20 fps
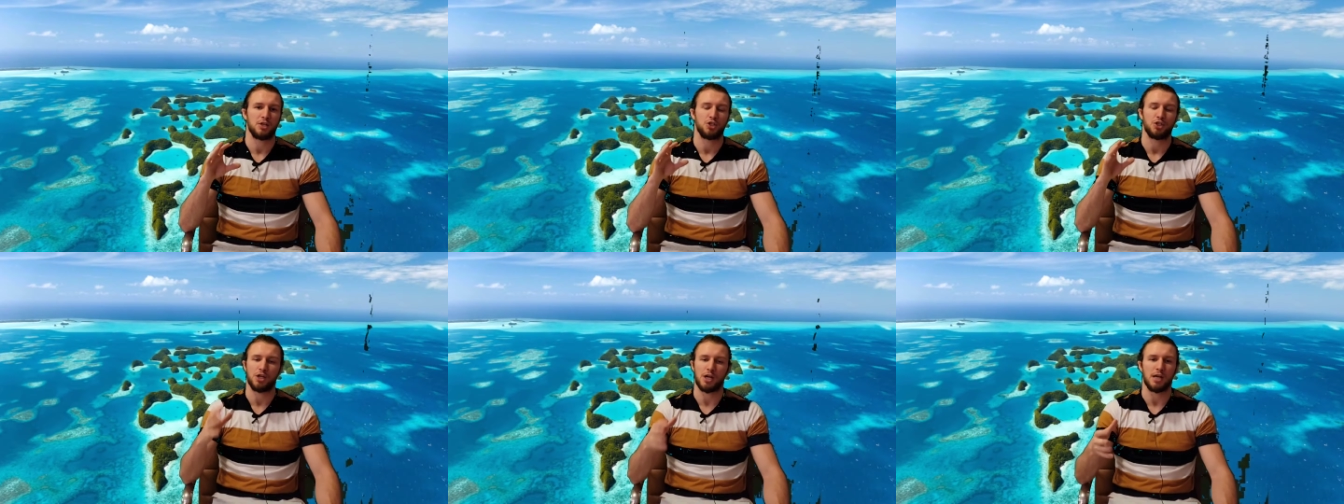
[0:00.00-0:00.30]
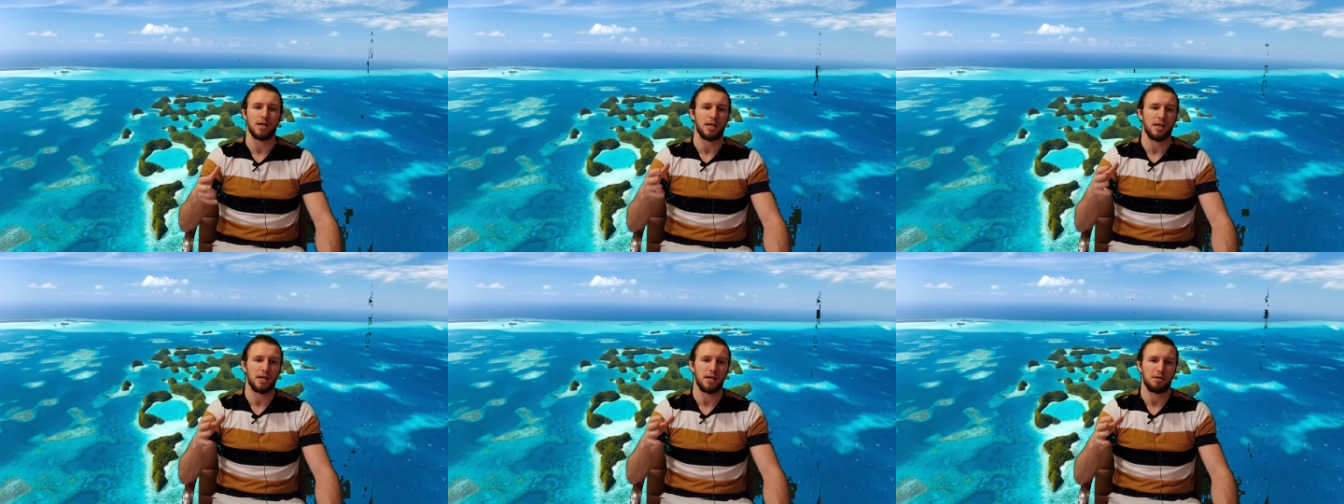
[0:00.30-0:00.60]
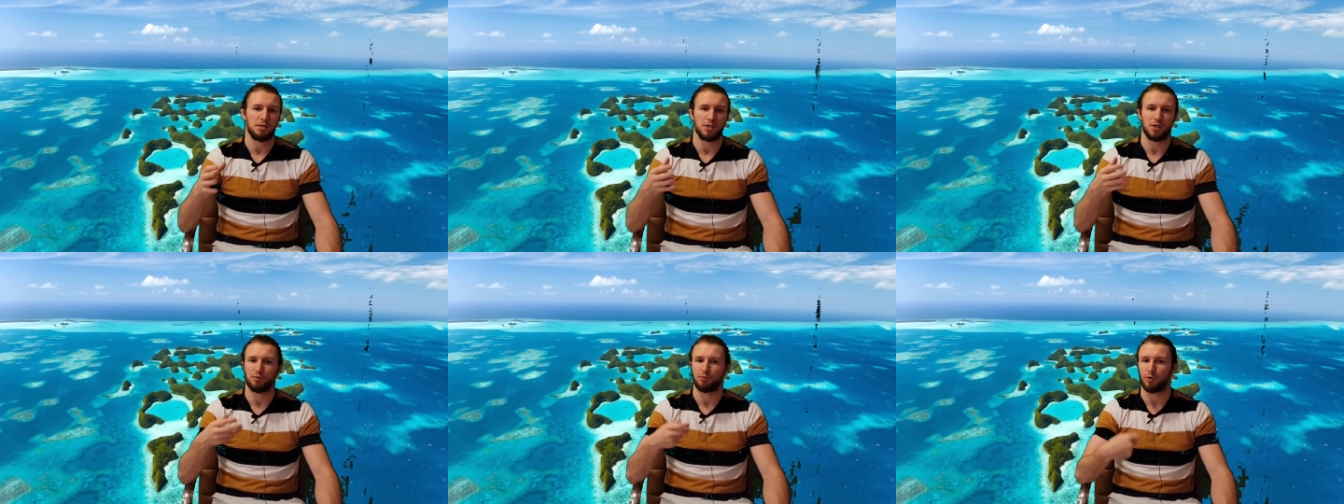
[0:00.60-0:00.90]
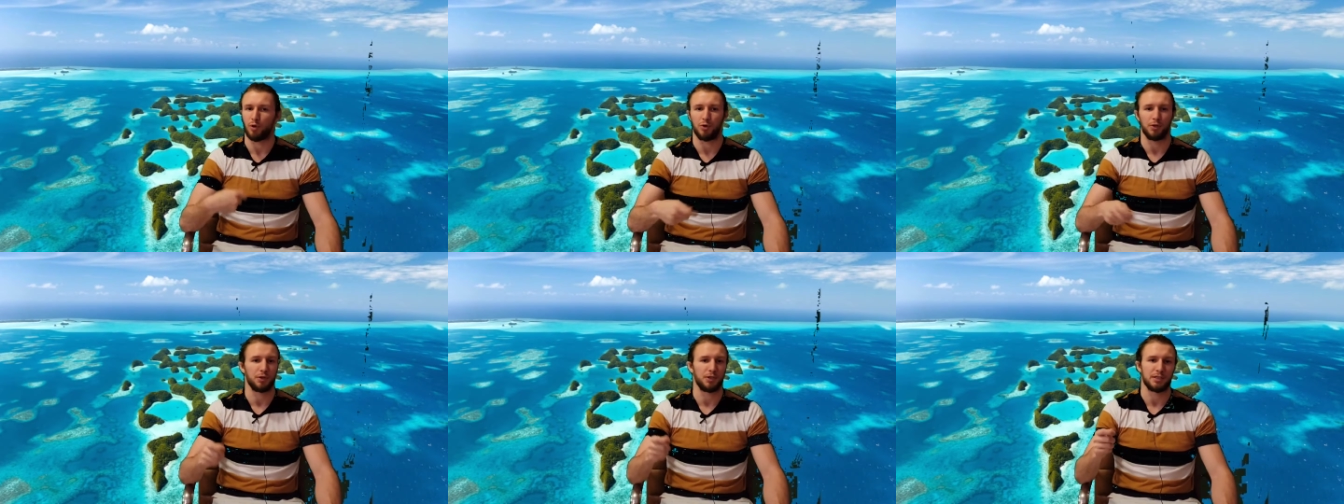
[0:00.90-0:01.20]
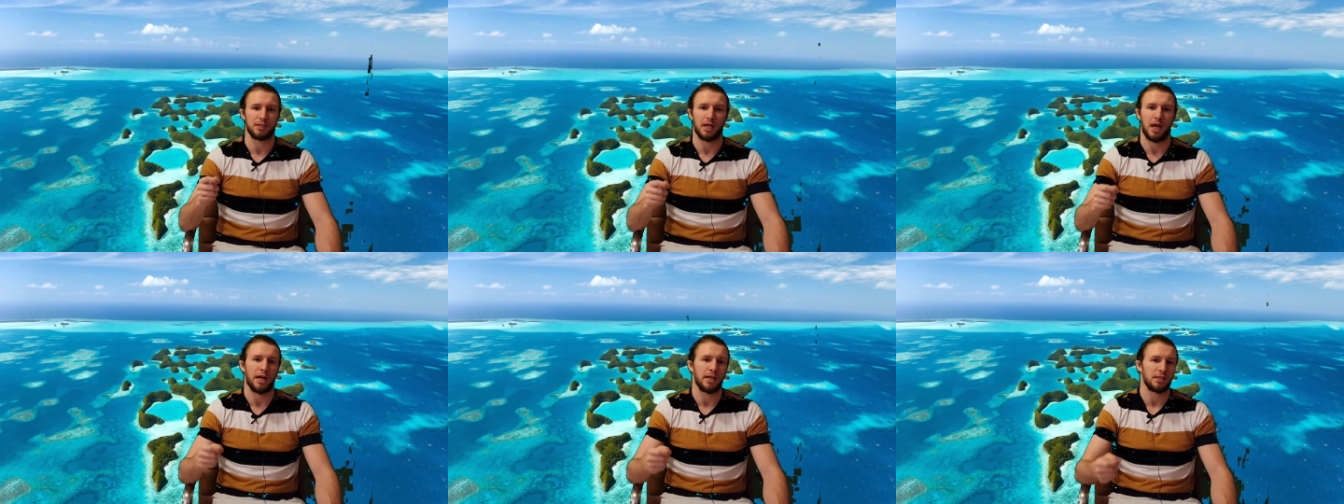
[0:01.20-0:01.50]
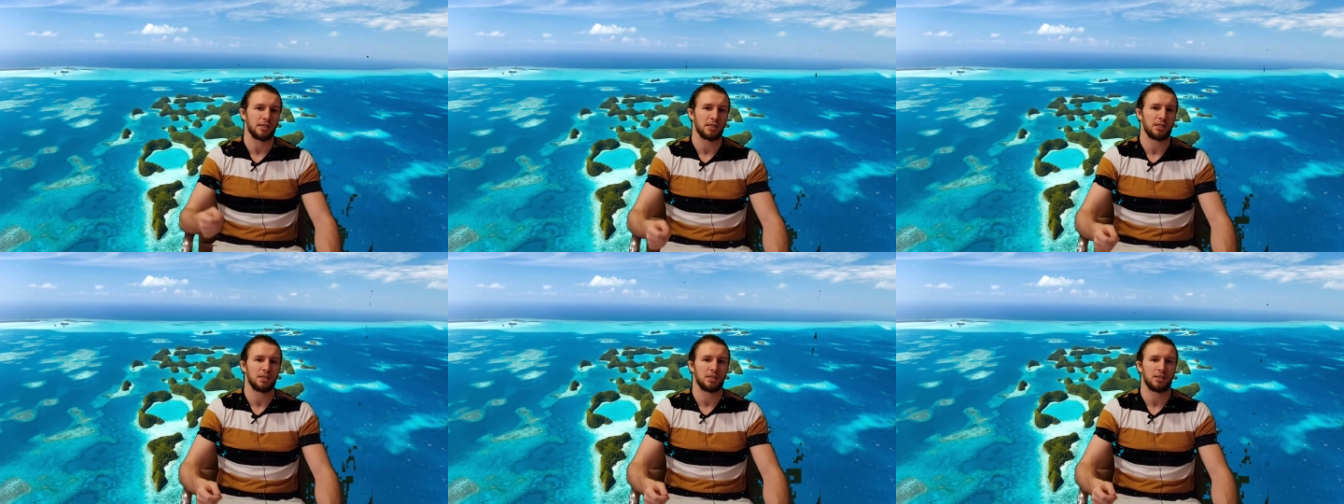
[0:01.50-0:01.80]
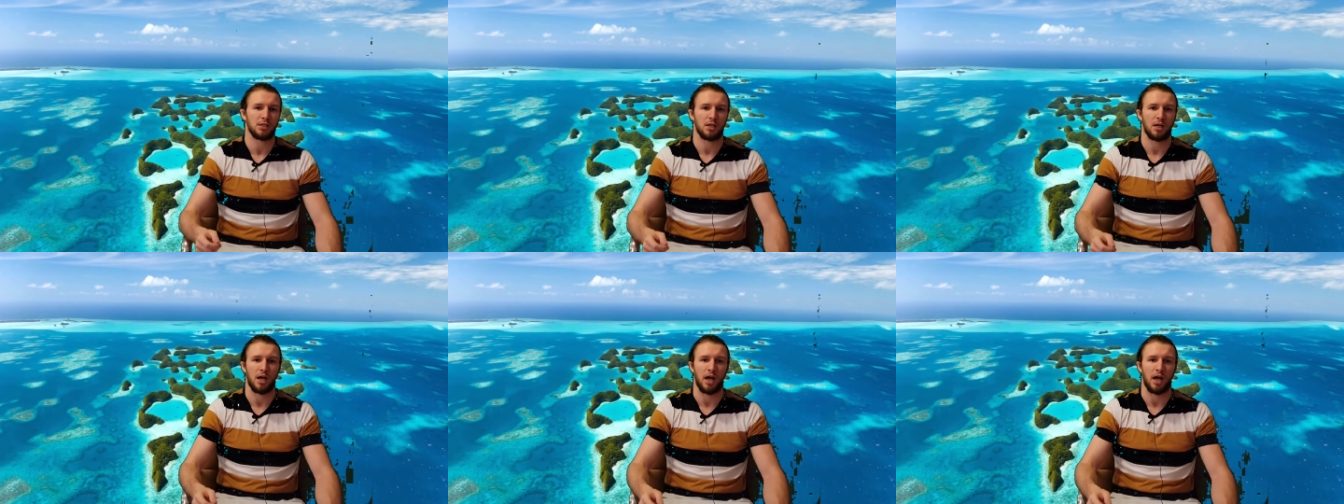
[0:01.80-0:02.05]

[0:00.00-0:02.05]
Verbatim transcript: Genie to roll her dice.